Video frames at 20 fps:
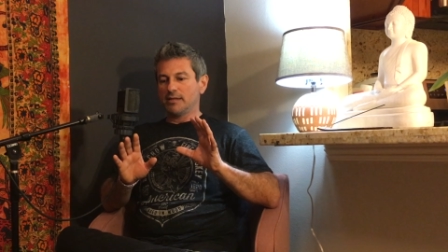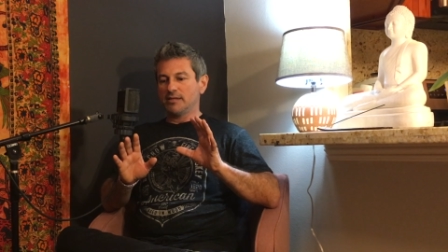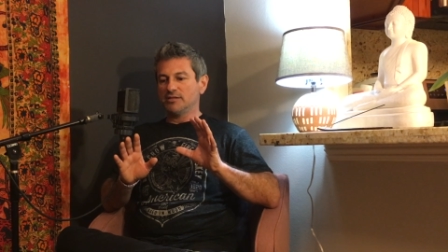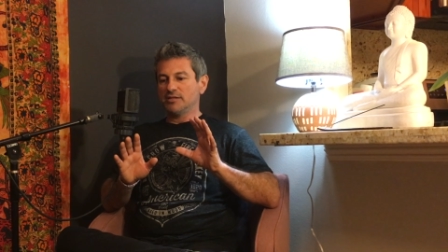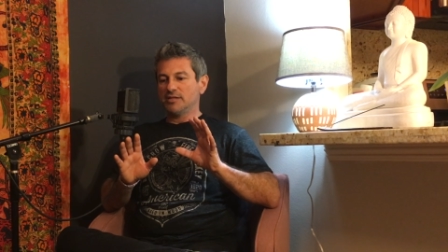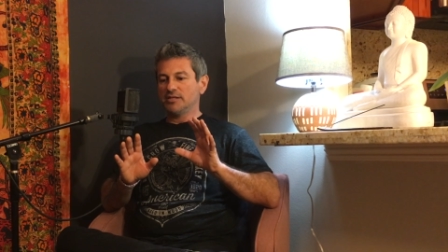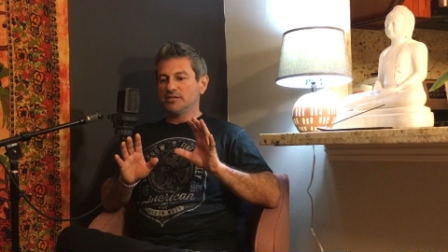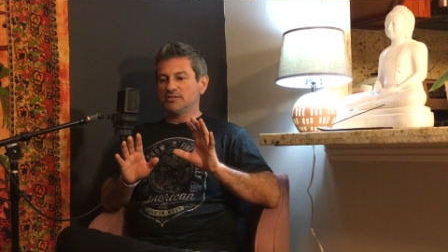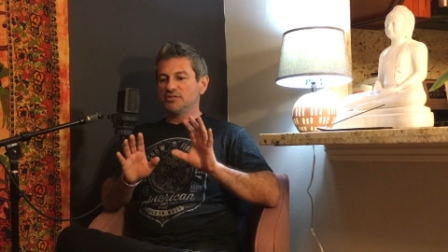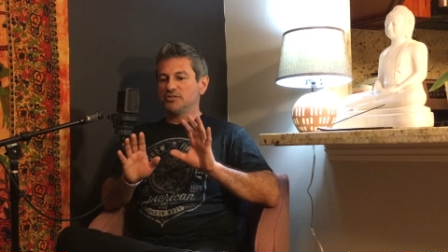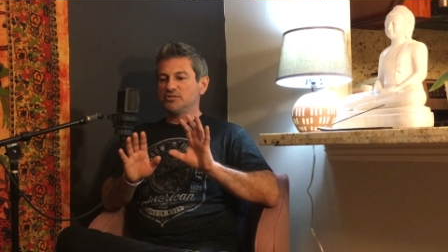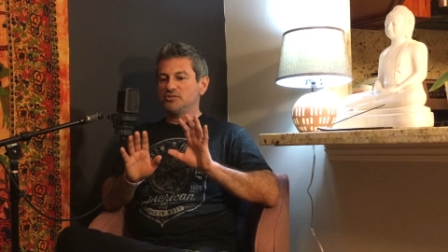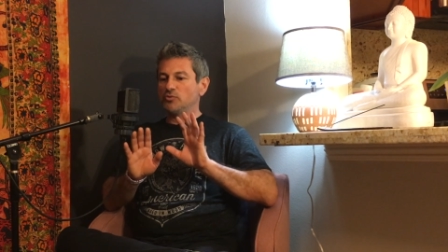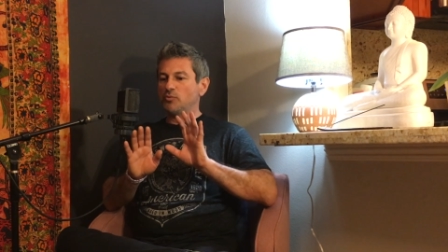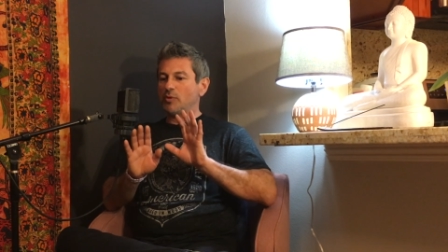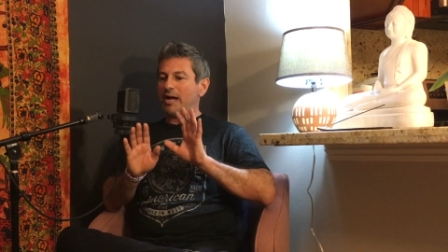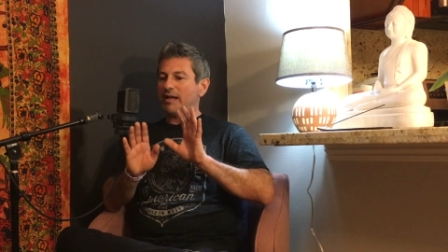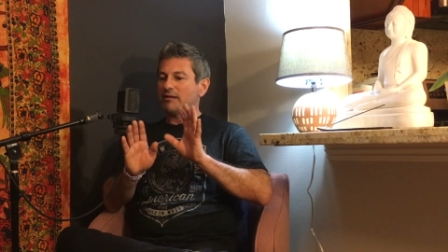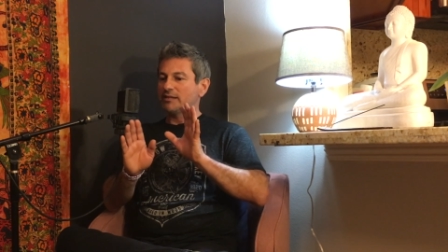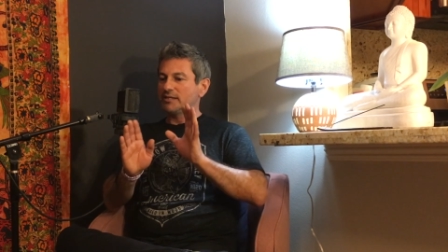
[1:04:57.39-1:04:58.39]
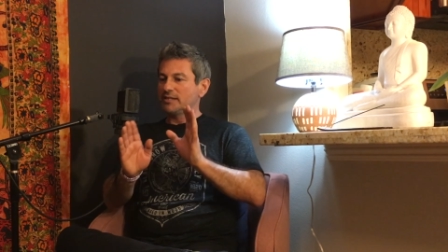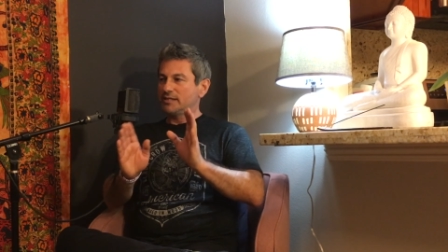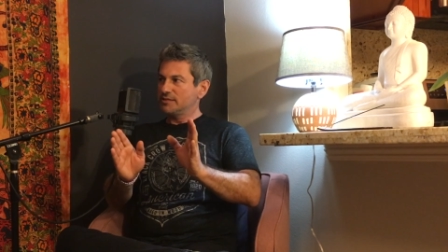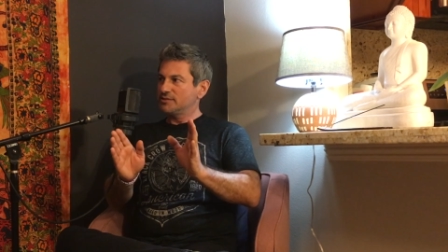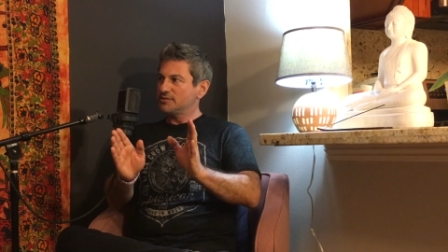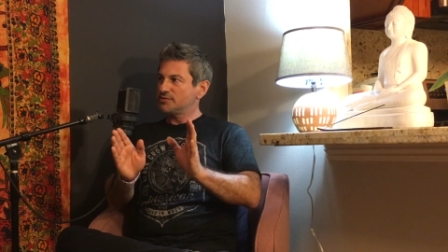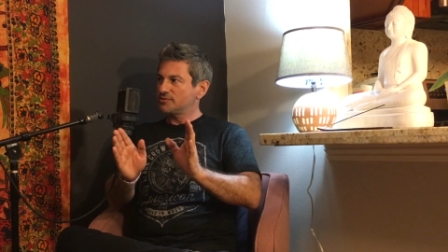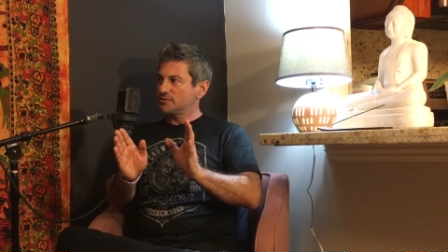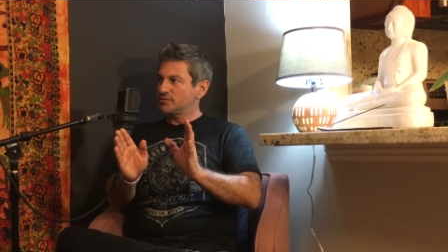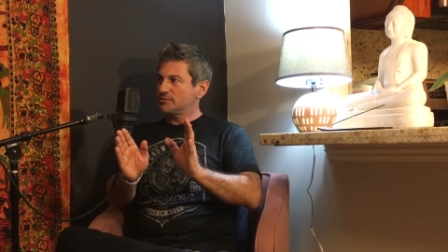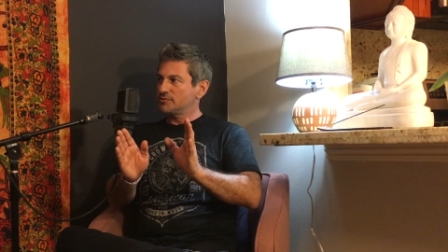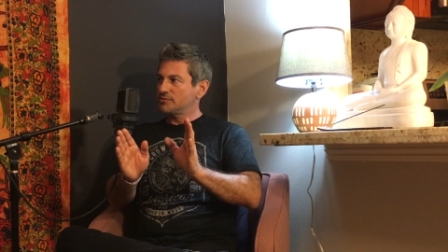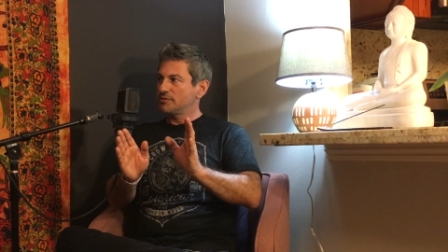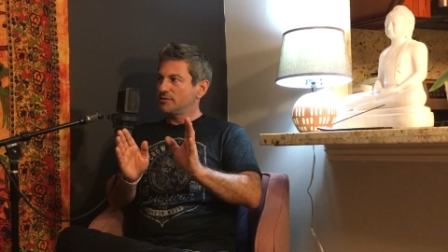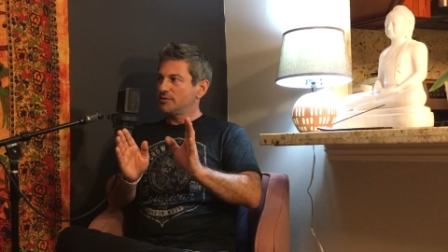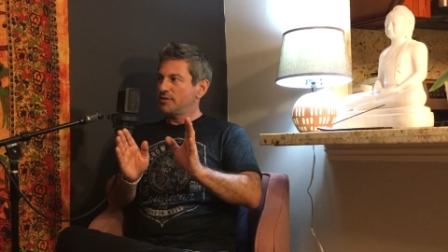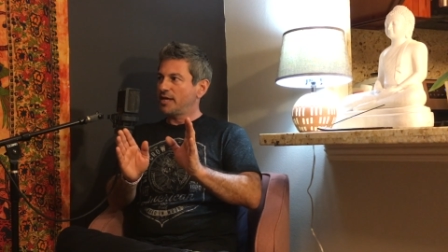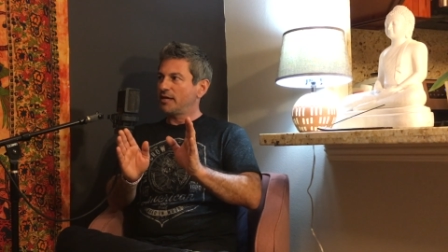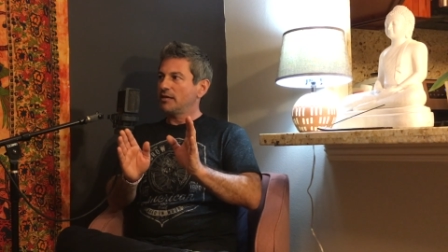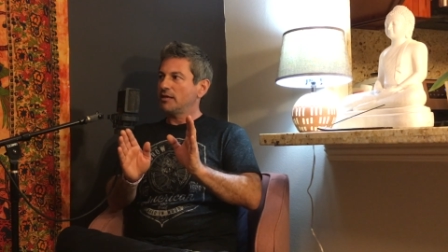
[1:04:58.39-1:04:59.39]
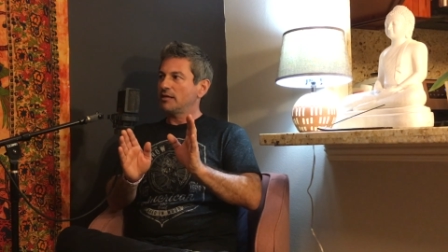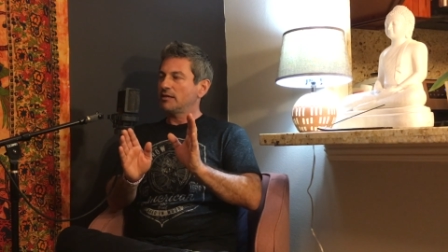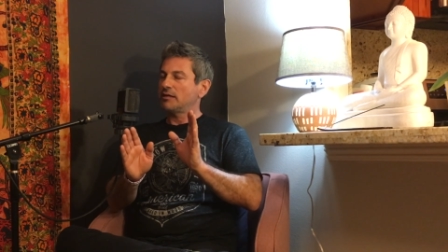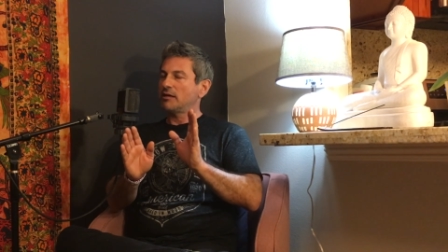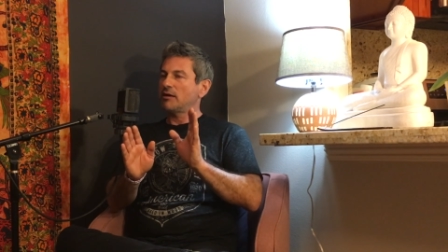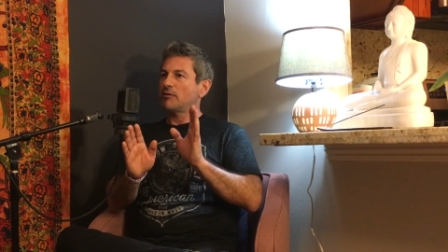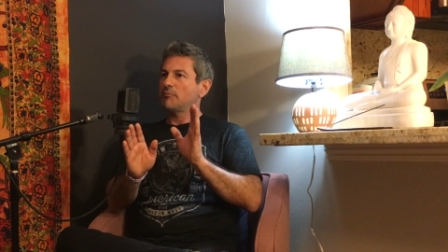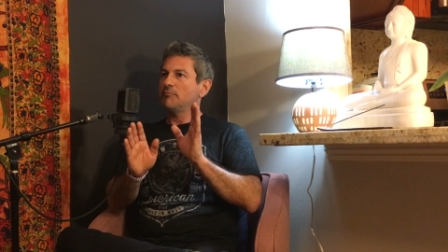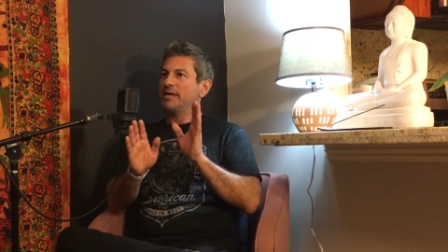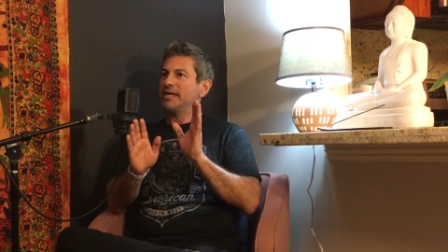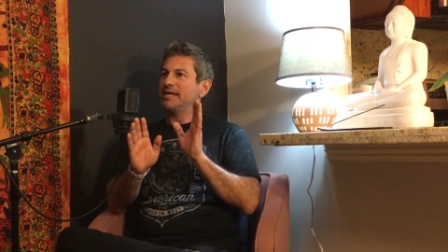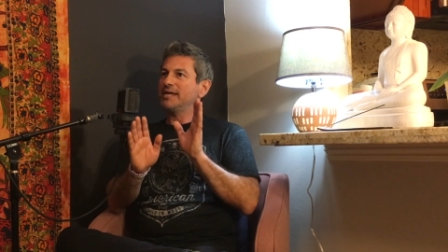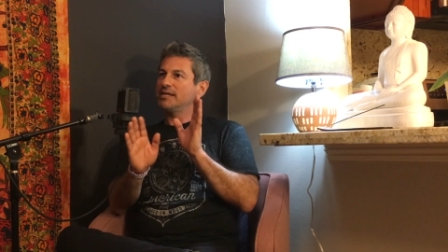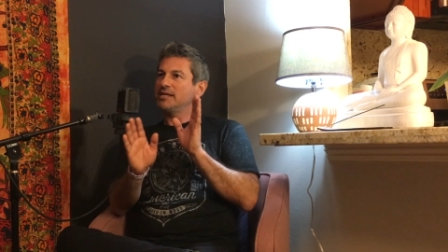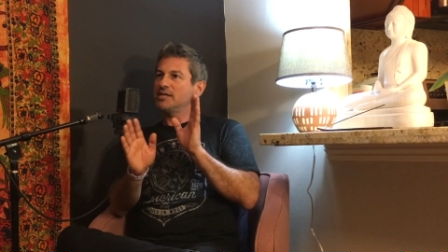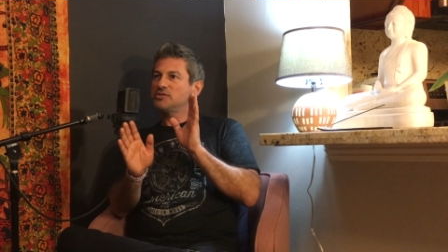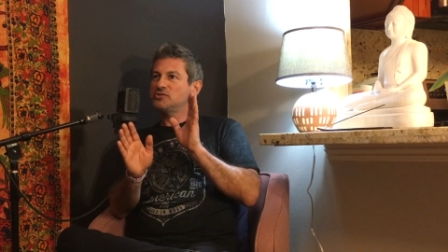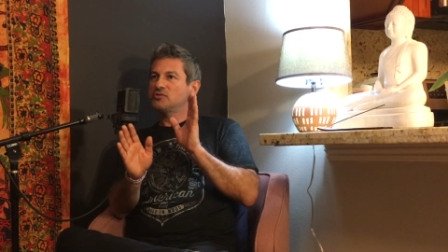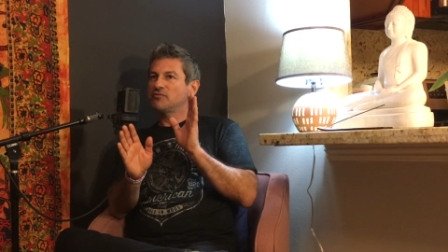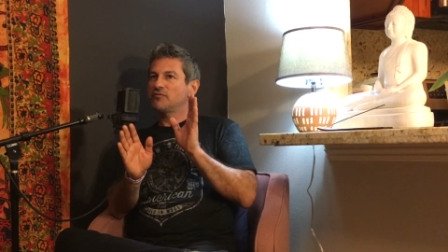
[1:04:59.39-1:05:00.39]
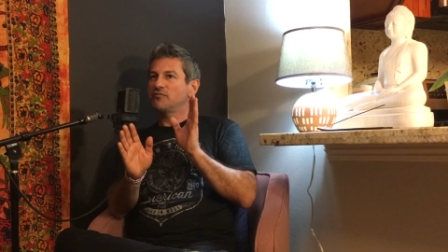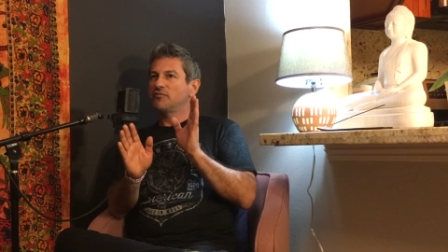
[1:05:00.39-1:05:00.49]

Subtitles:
dualities that make it easier